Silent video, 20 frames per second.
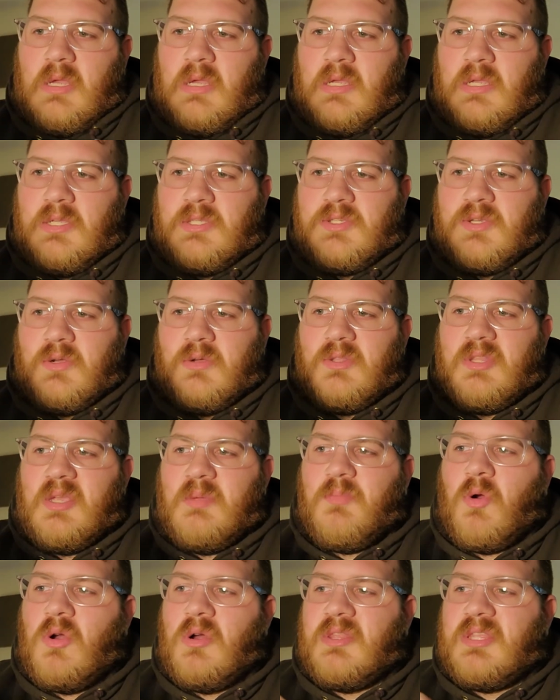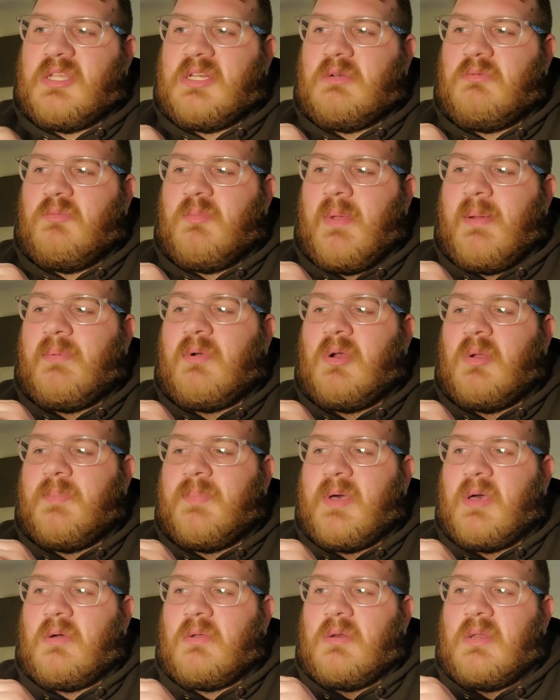So the important thing to remember
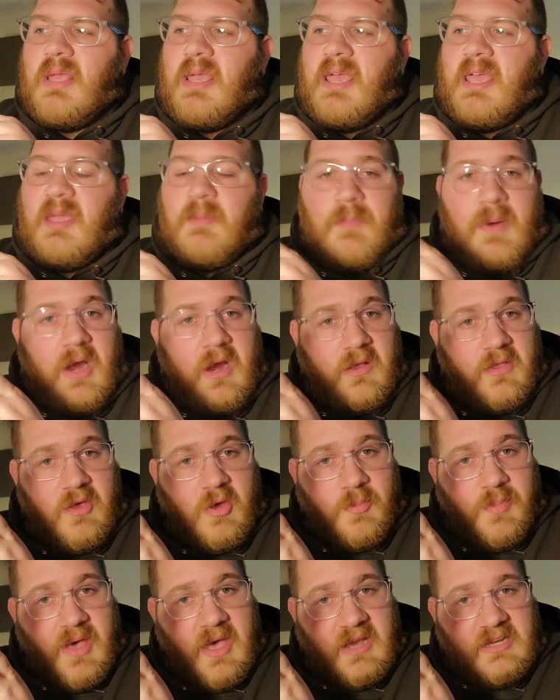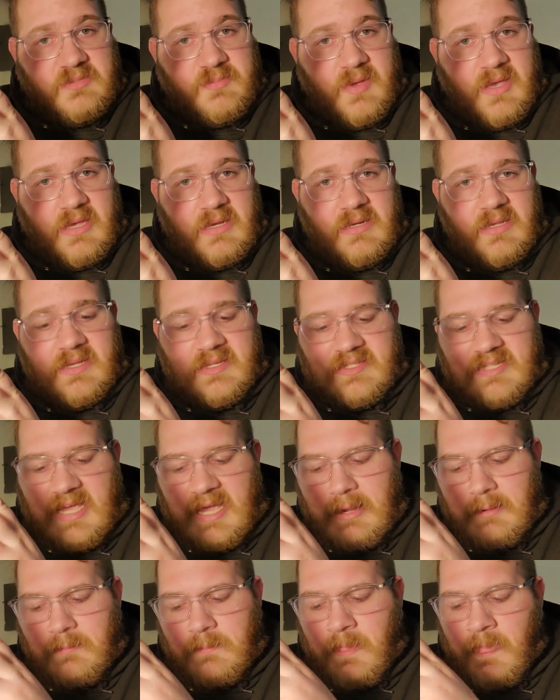about a parallel box mod is
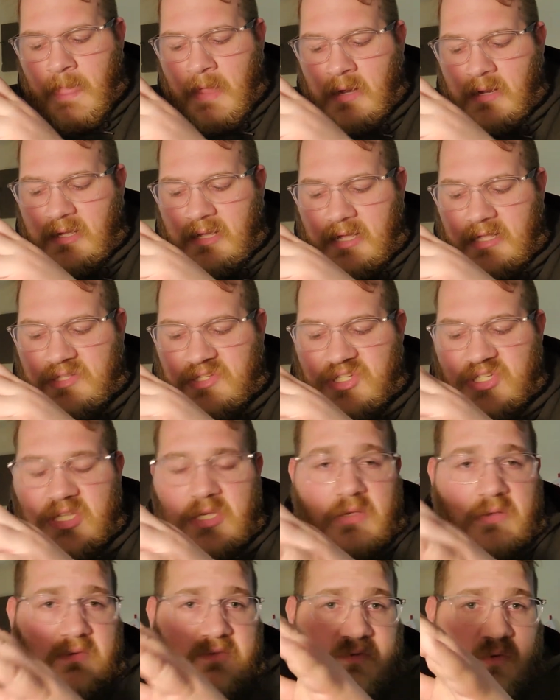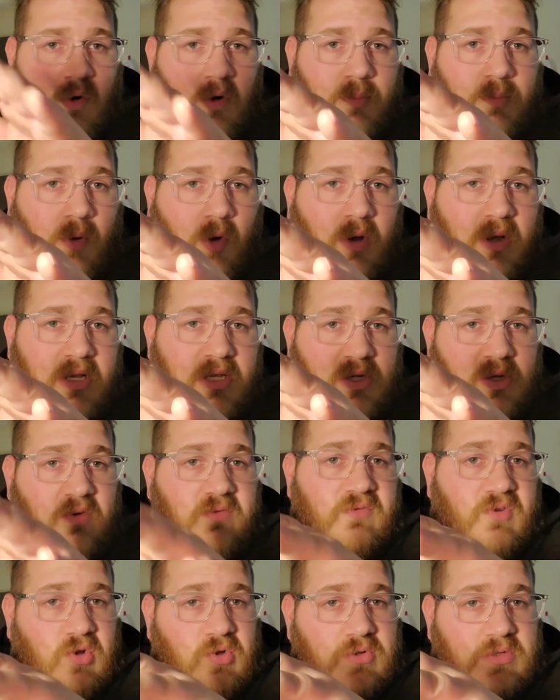that it's still 4.2
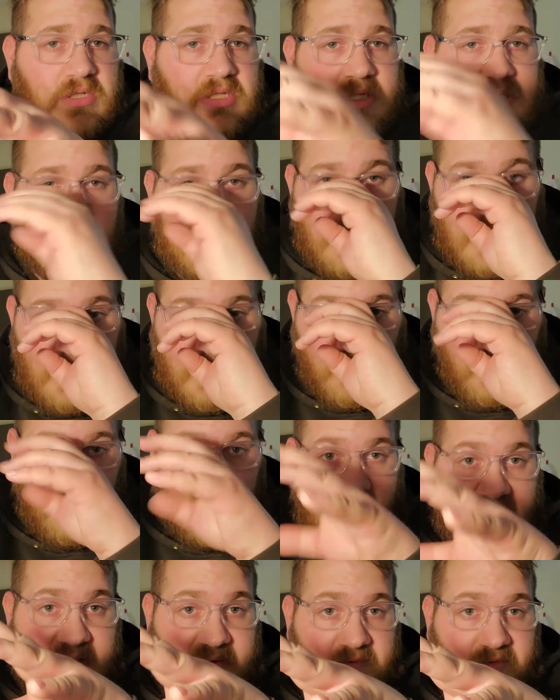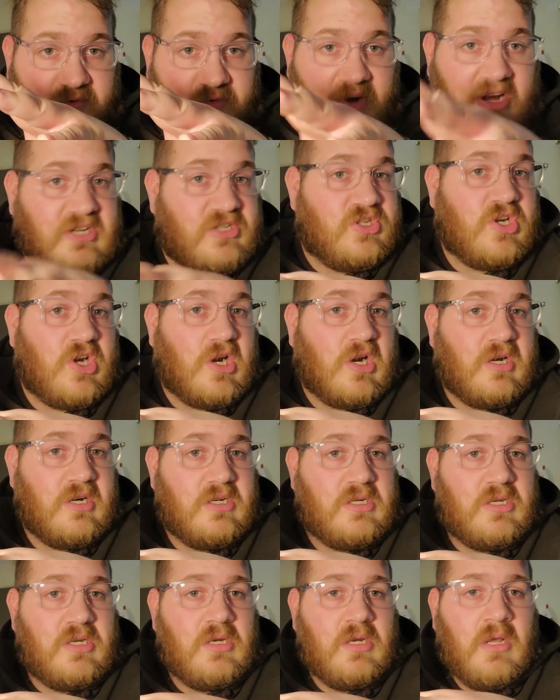volts at fresh
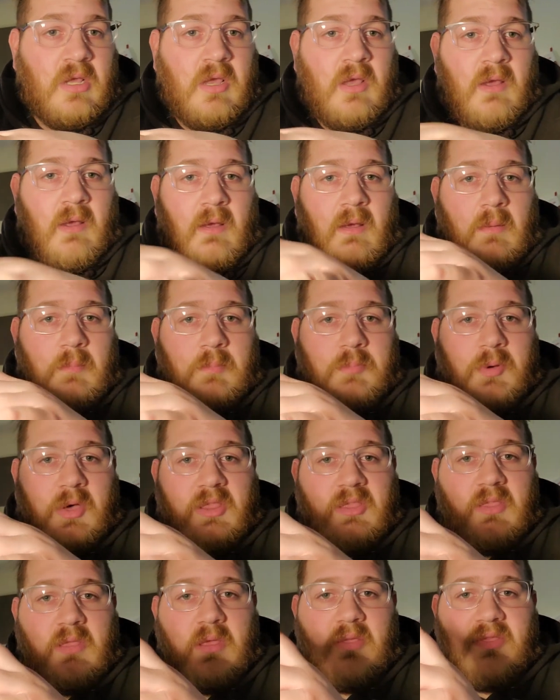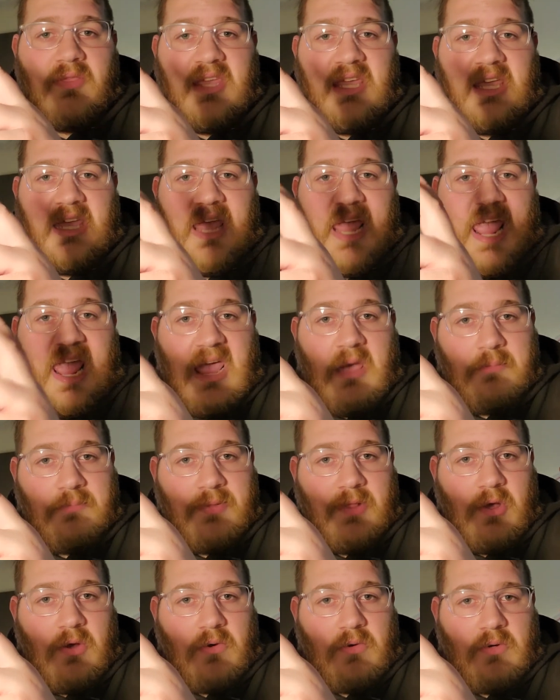charge, but the amp
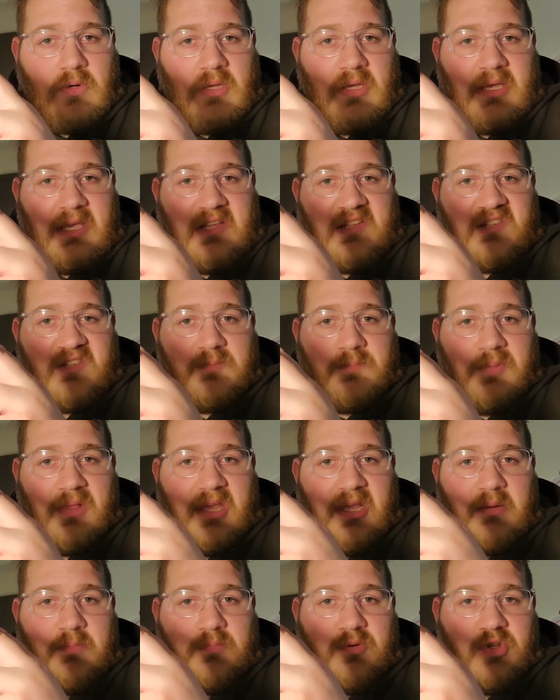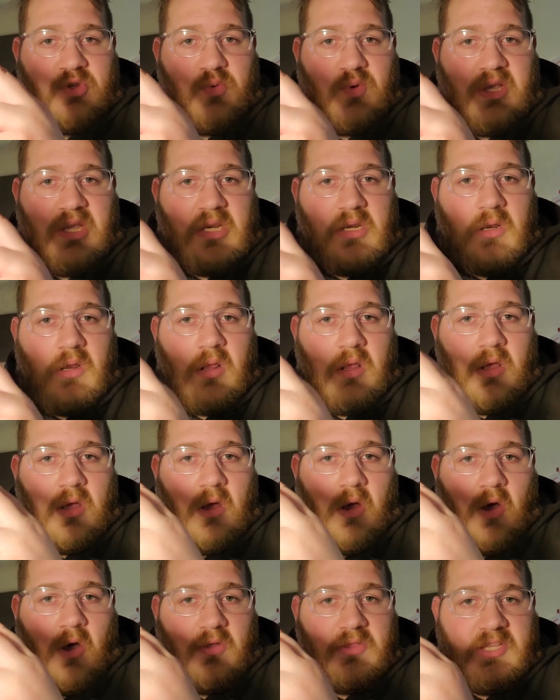load is split between
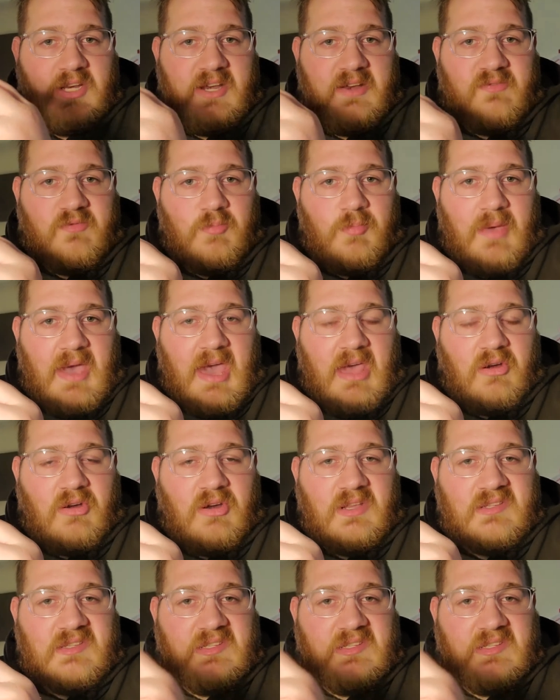all the different batteries.